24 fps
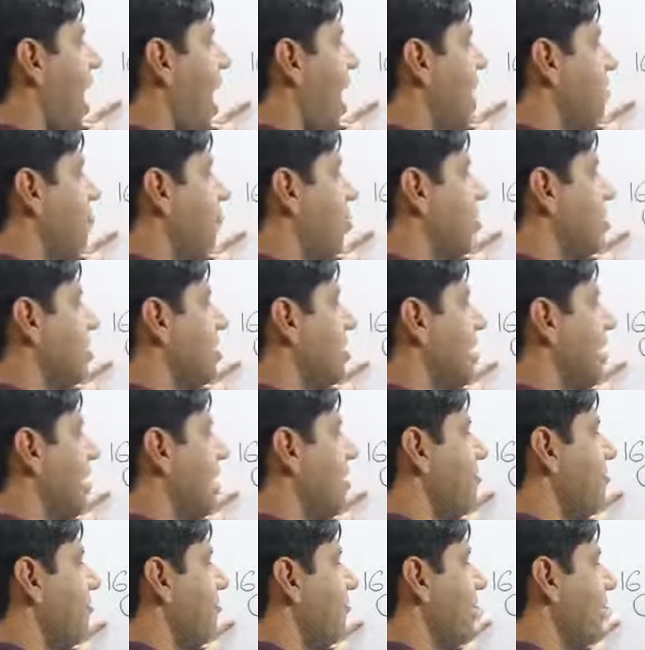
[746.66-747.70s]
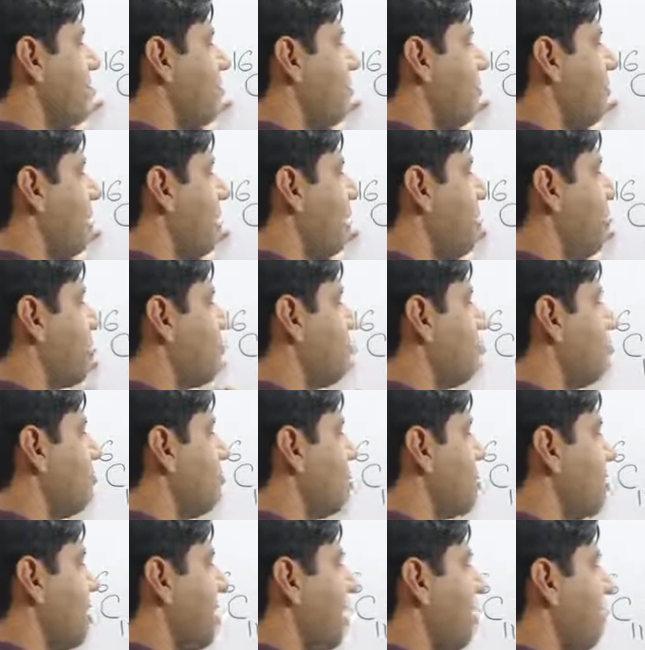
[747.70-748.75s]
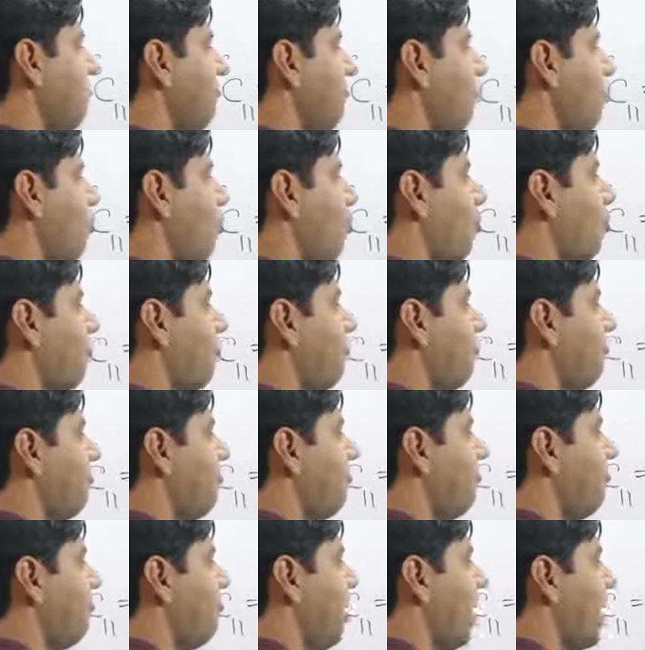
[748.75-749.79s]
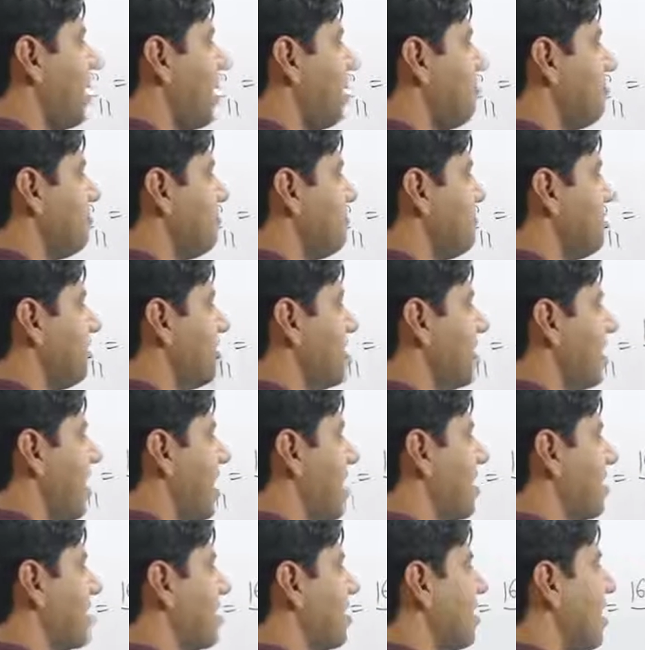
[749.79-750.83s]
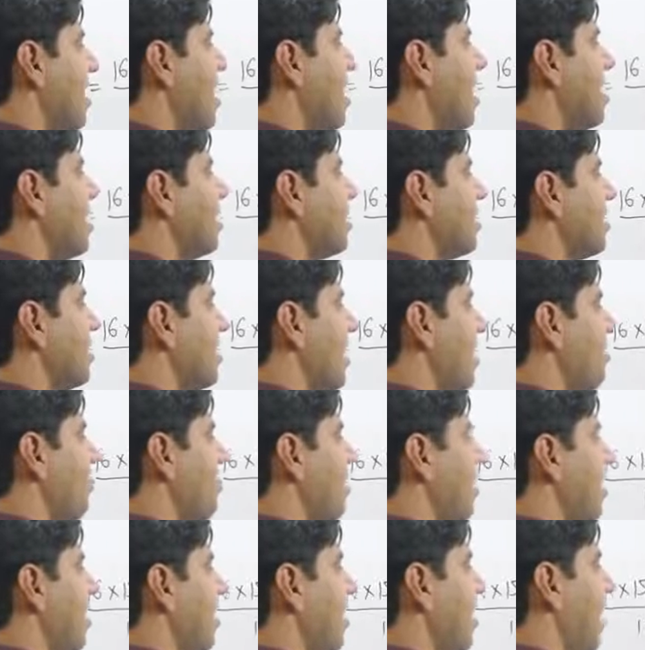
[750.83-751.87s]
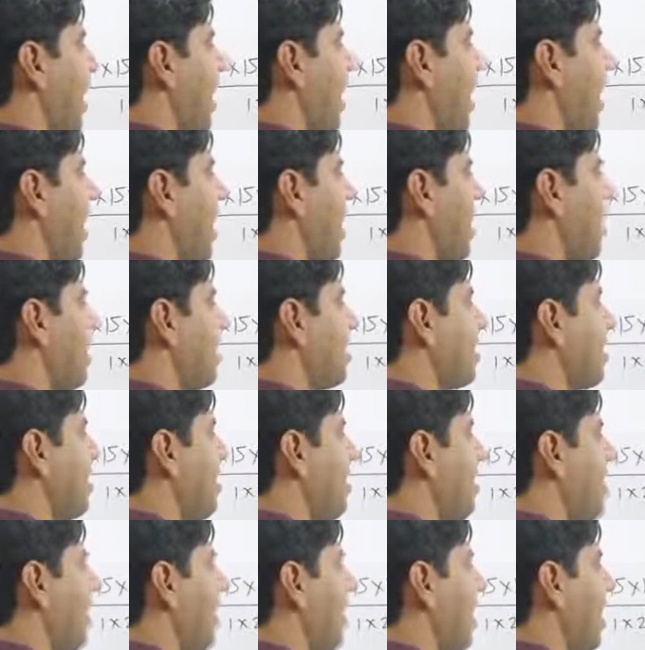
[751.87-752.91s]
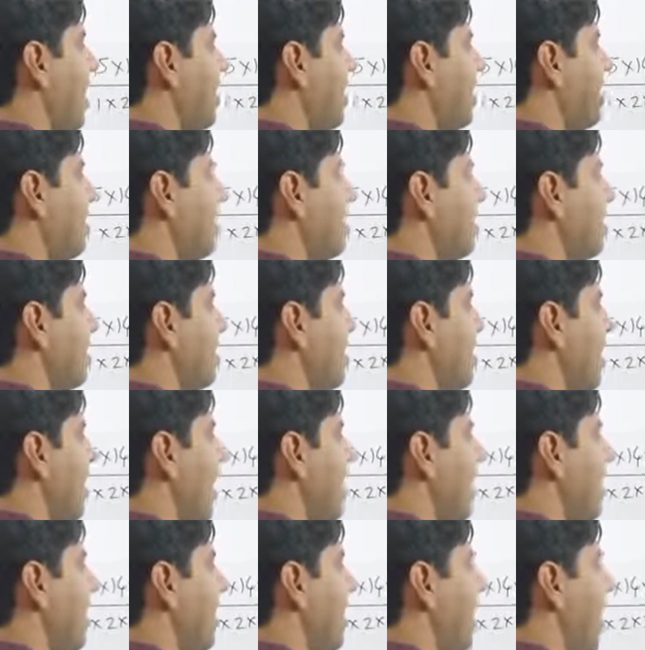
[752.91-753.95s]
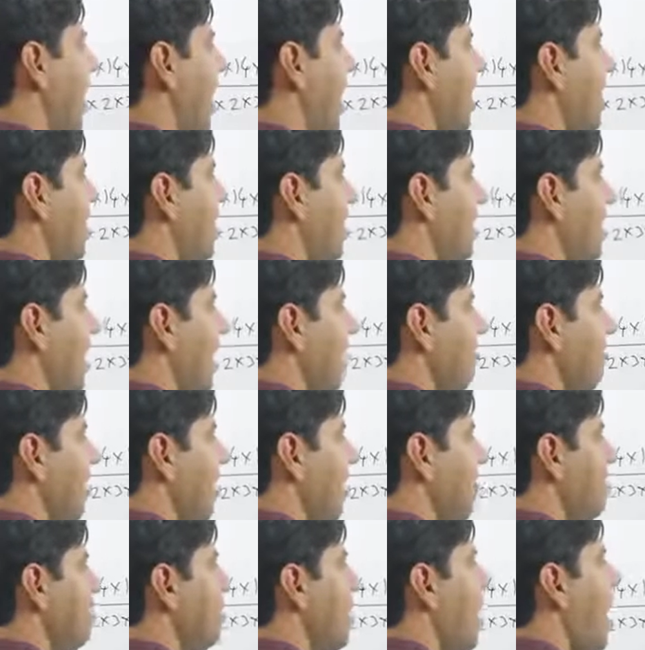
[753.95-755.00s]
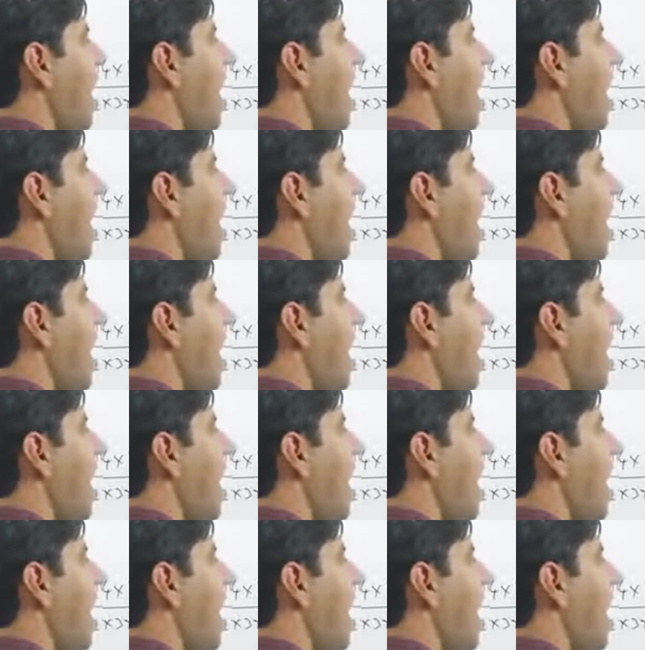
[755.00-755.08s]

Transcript: And what is that 11 factorial? 1, 2, 3, 4, 5, 6, 7, 8, 9, 10 and 11.